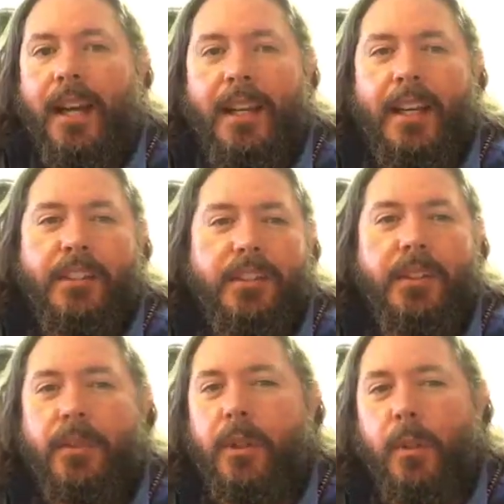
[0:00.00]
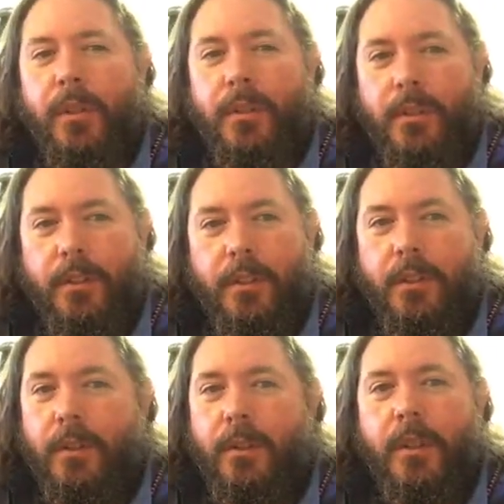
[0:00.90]
I just don't know what to
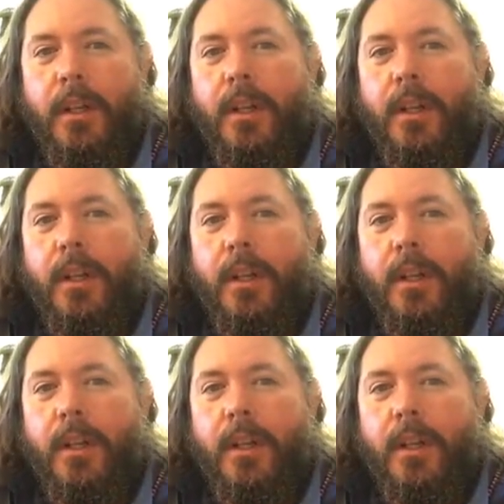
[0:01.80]
do.